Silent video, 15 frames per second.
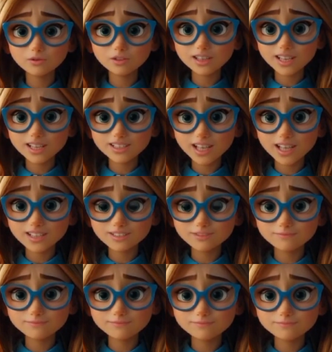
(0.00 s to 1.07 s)
Yes,
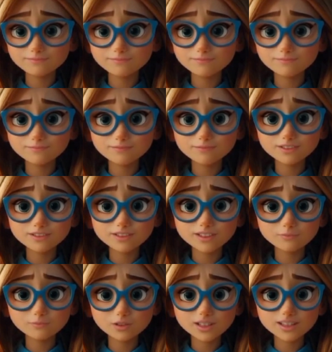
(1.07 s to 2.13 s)
thank you. I will come
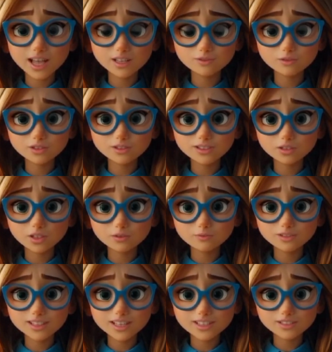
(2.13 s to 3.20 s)
now to get it
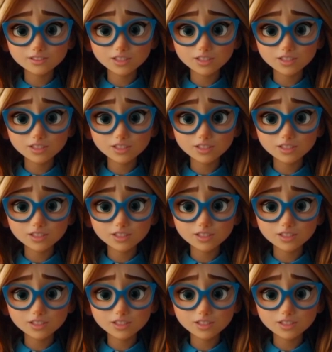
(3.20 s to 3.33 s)
okay.